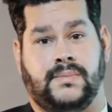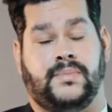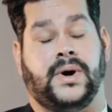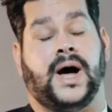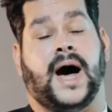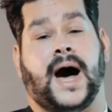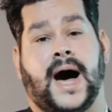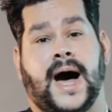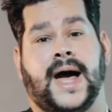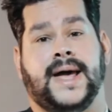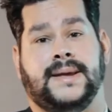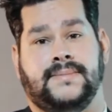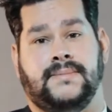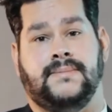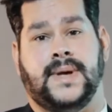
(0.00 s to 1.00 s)
but
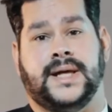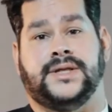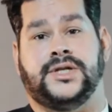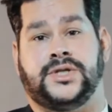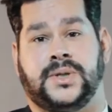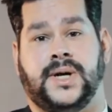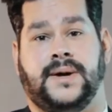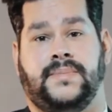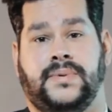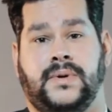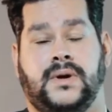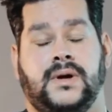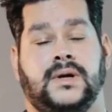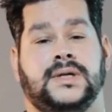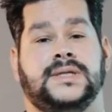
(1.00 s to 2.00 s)
I made the trip
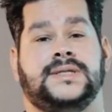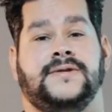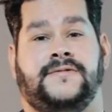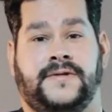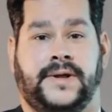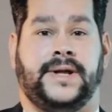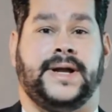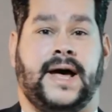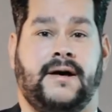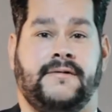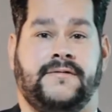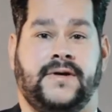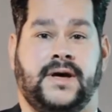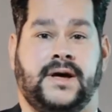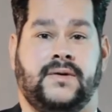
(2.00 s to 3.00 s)
to
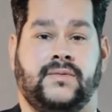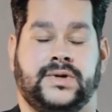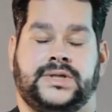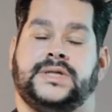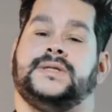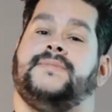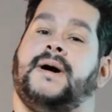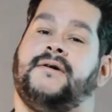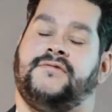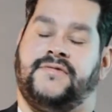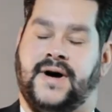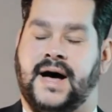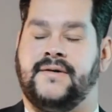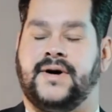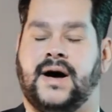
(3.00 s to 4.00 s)
Philadelphia, which is about
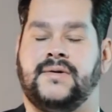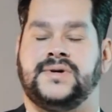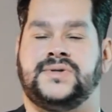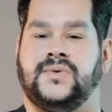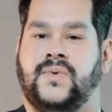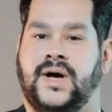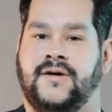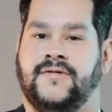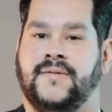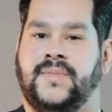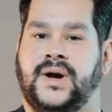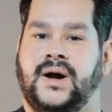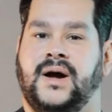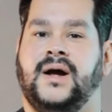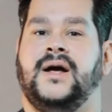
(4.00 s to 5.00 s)
five hours away from
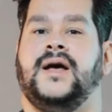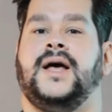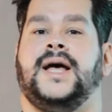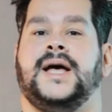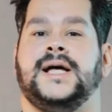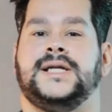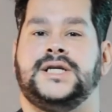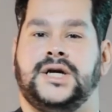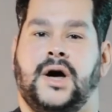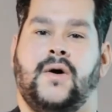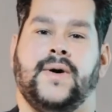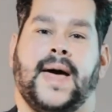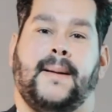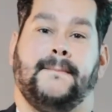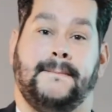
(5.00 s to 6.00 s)
here, to
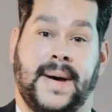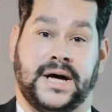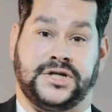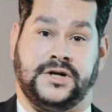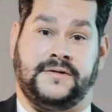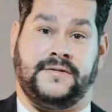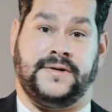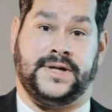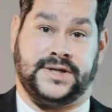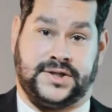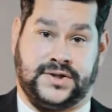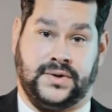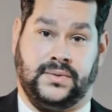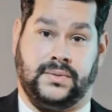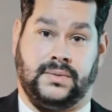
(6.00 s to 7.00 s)
go get measured for this
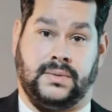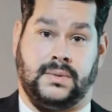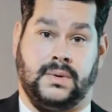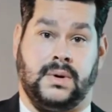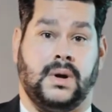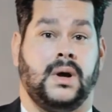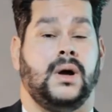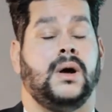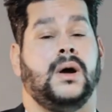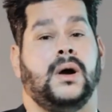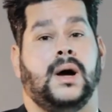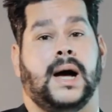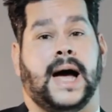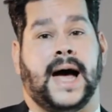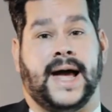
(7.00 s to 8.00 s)
suit.
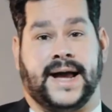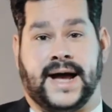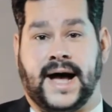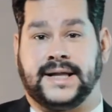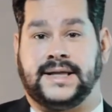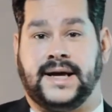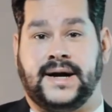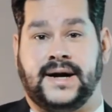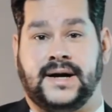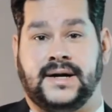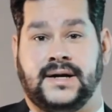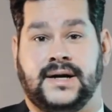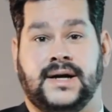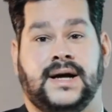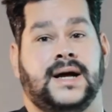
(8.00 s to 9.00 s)
I got there.
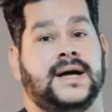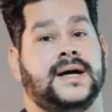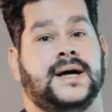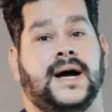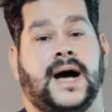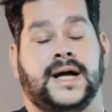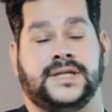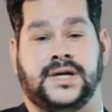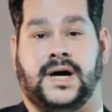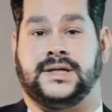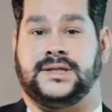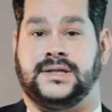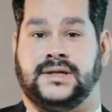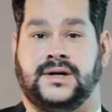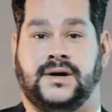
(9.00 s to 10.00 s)
I
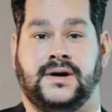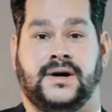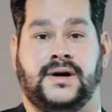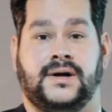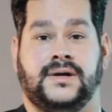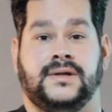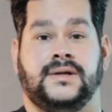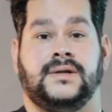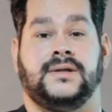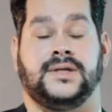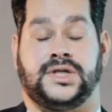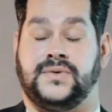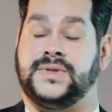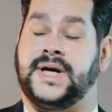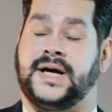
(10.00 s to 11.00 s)
talked to the girl.
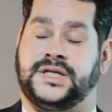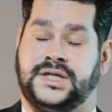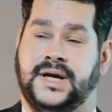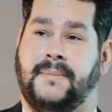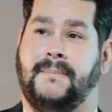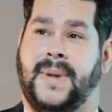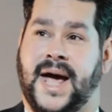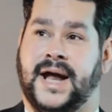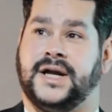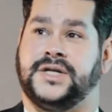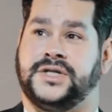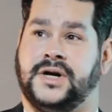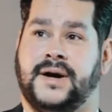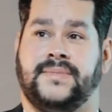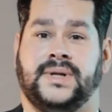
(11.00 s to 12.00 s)
She was actually a
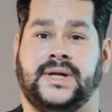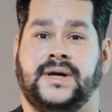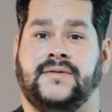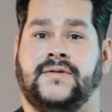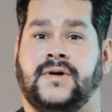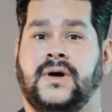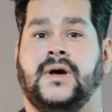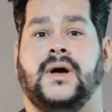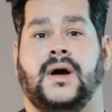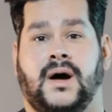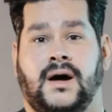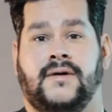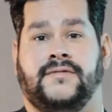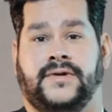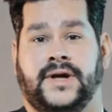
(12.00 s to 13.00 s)
manager, I believe,
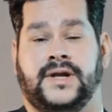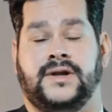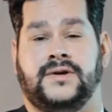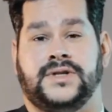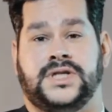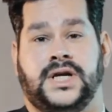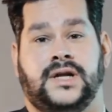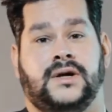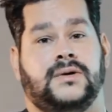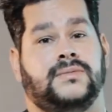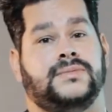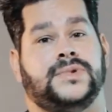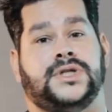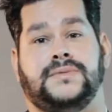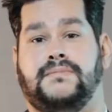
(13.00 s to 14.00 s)
of Indochino.
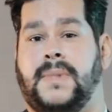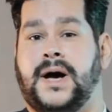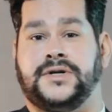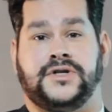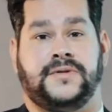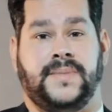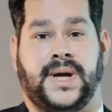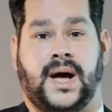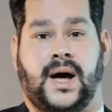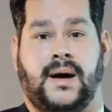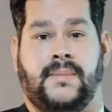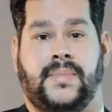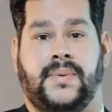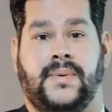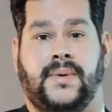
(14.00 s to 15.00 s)
She measured me
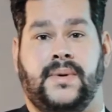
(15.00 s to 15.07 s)
up.